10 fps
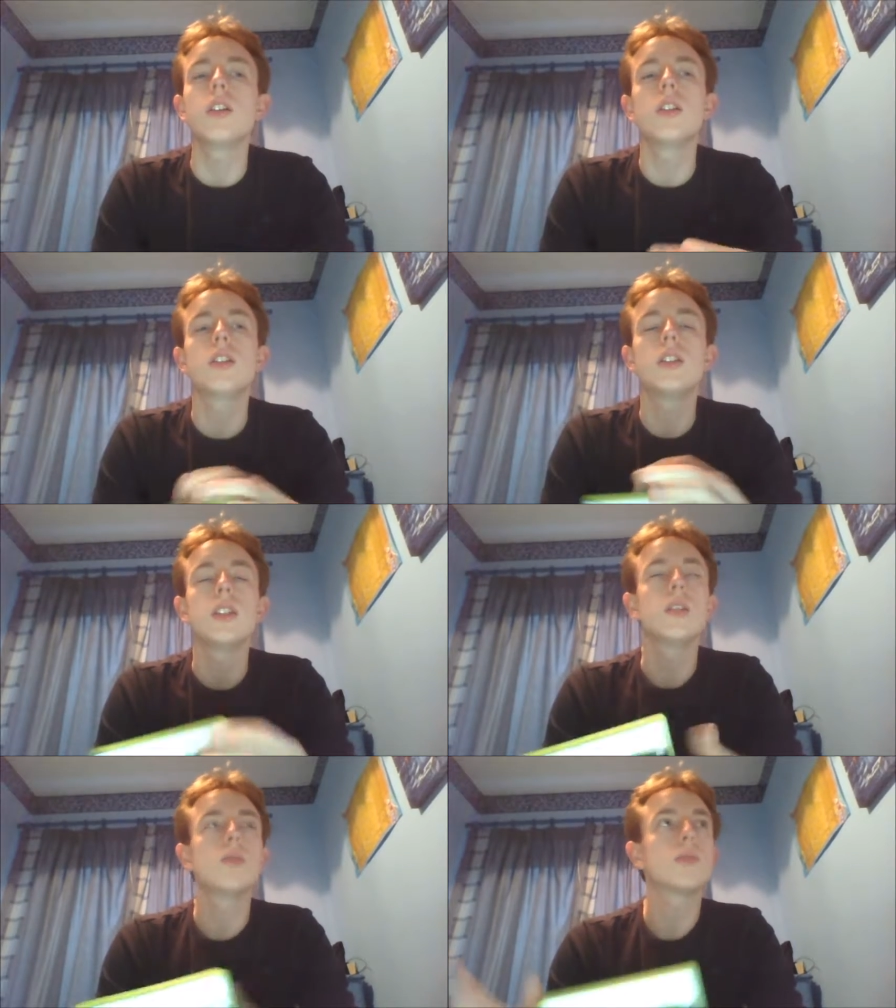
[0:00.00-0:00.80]
you need to
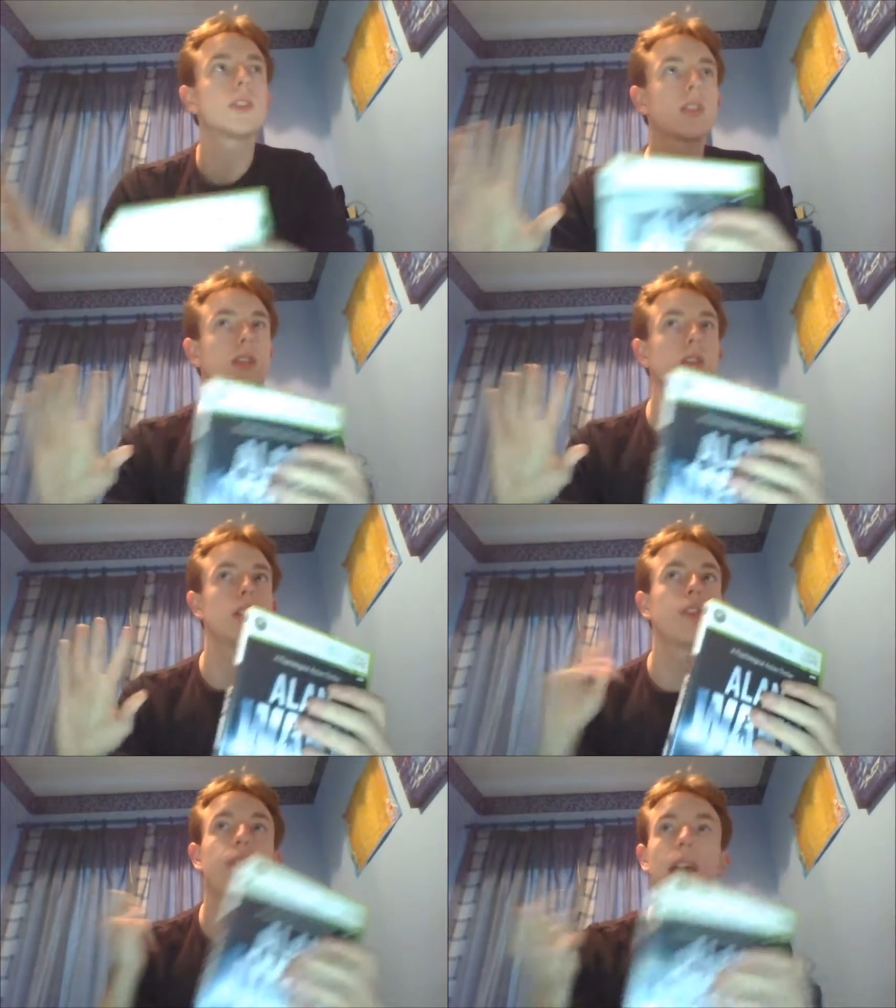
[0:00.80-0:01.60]
use
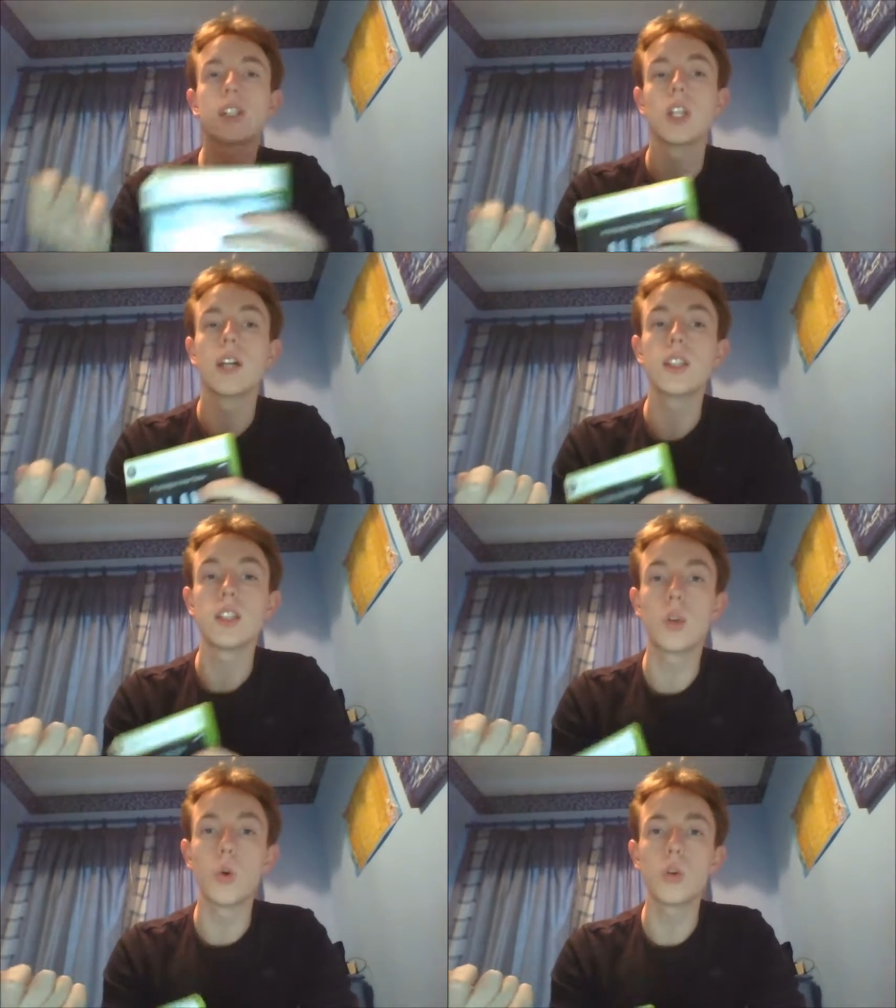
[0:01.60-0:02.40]
your flashlight, your
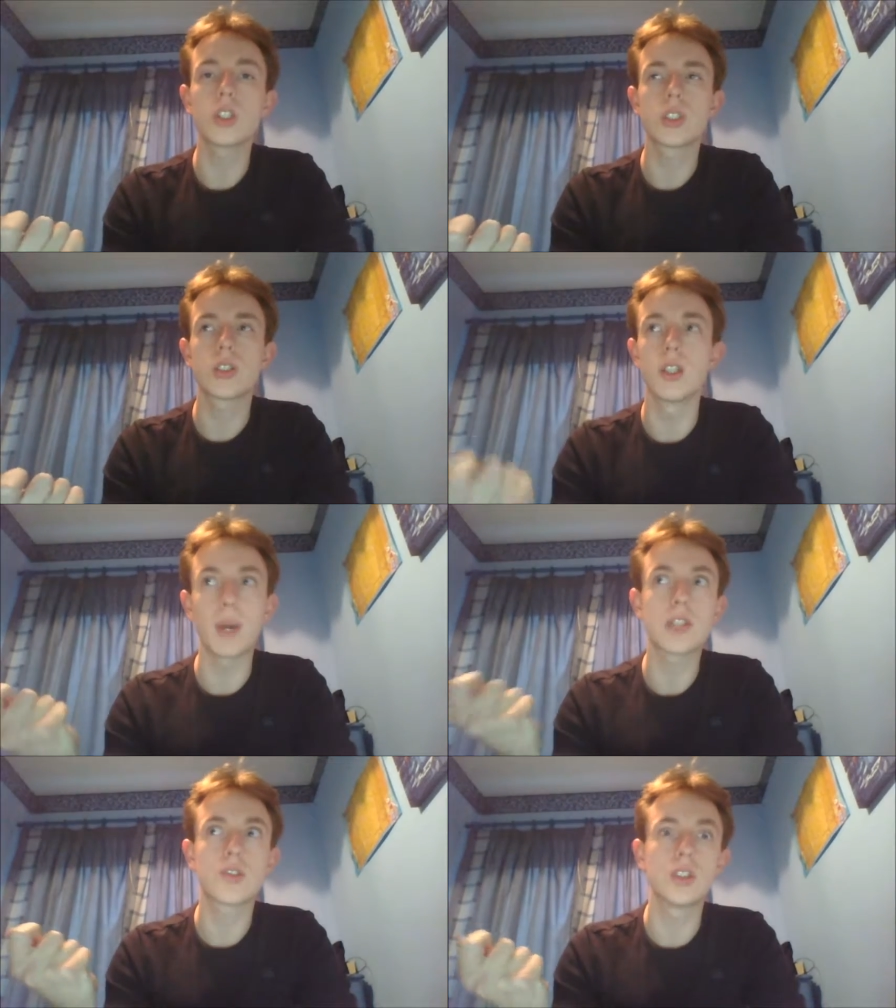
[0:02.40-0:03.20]
torch, and the
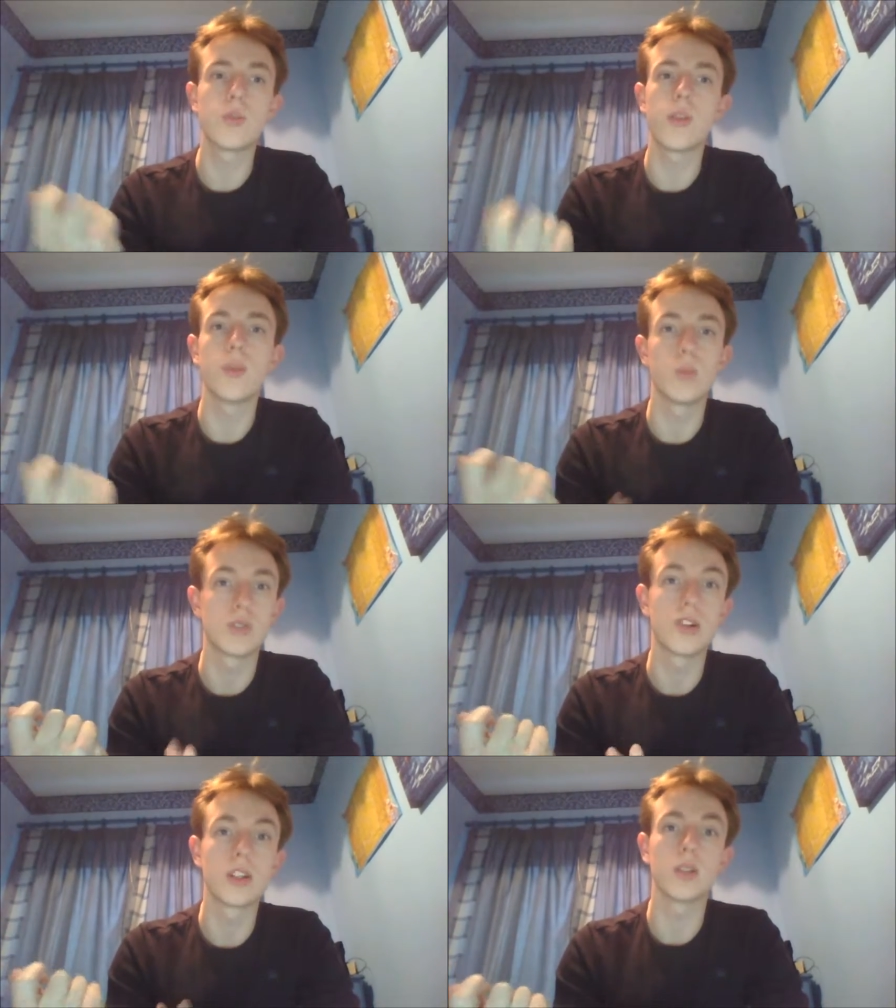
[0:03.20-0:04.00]
batteries within
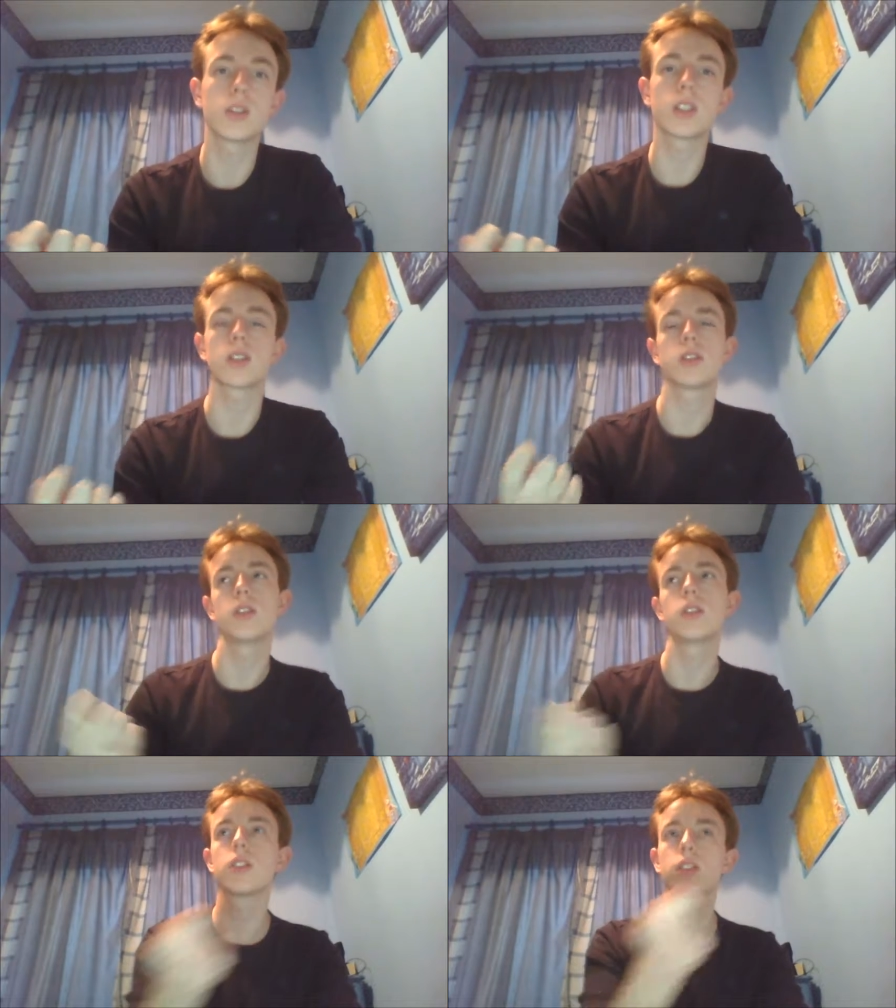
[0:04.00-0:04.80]
which run out
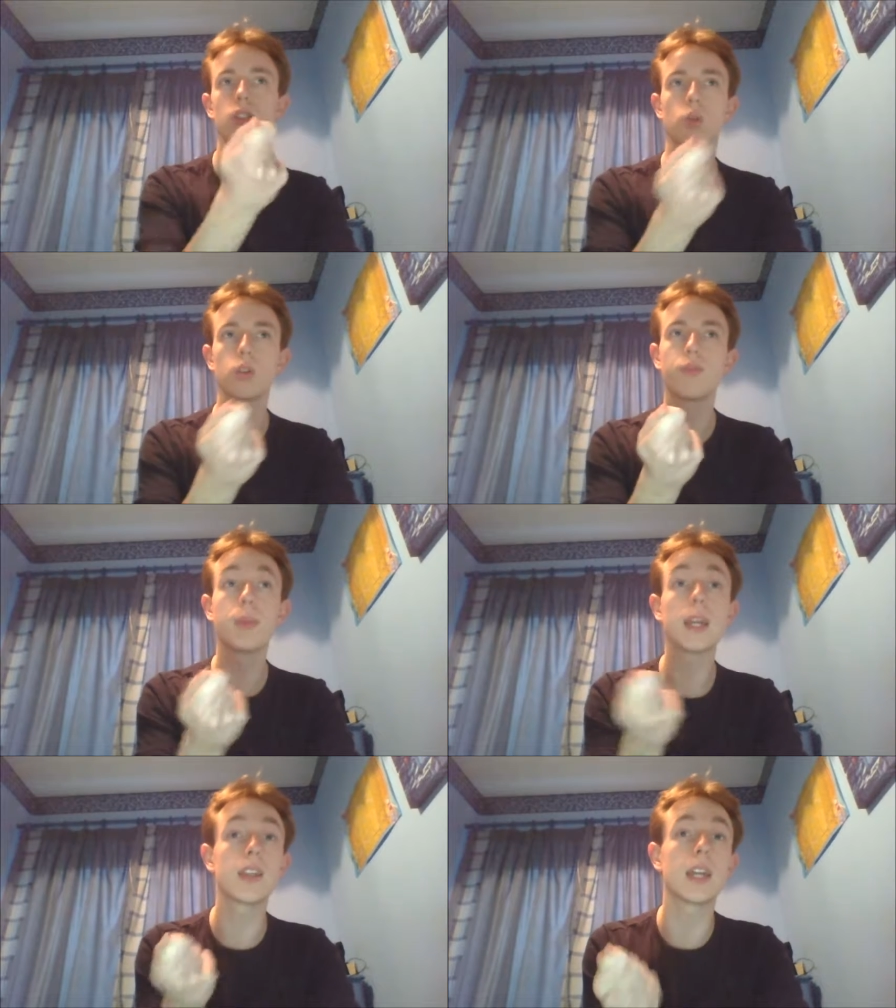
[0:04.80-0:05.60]
to sort of
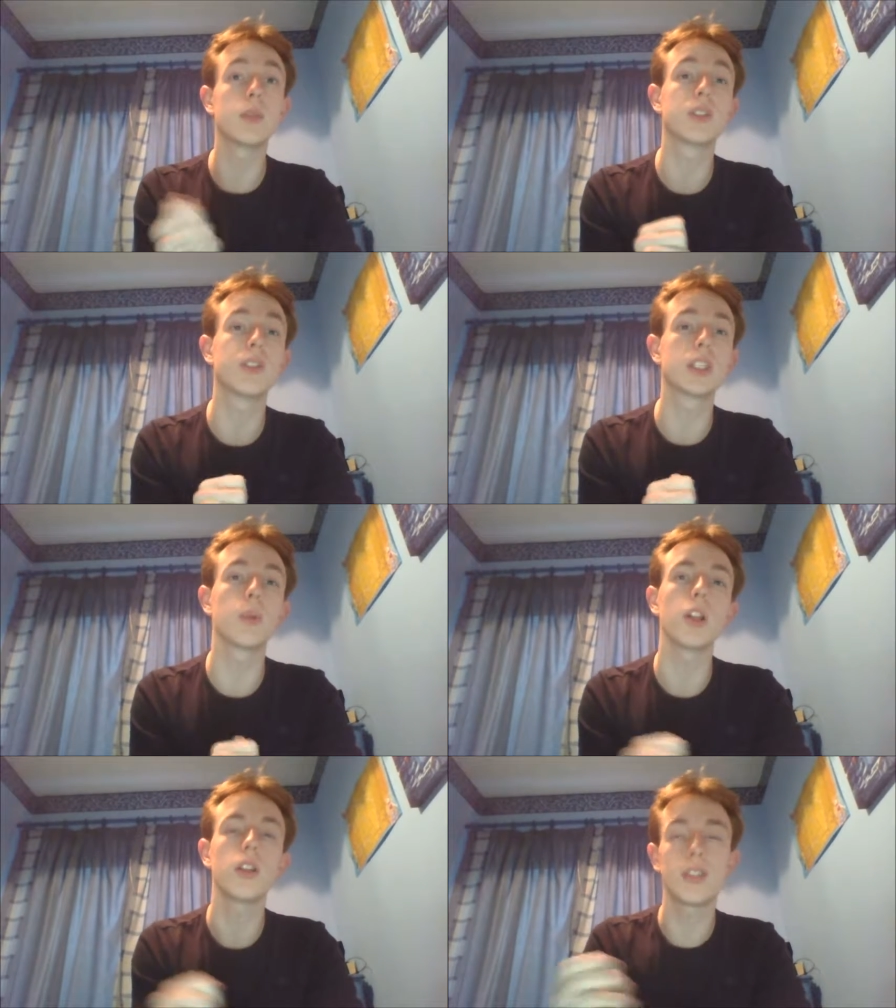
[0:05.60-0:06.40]
make the enemies visible.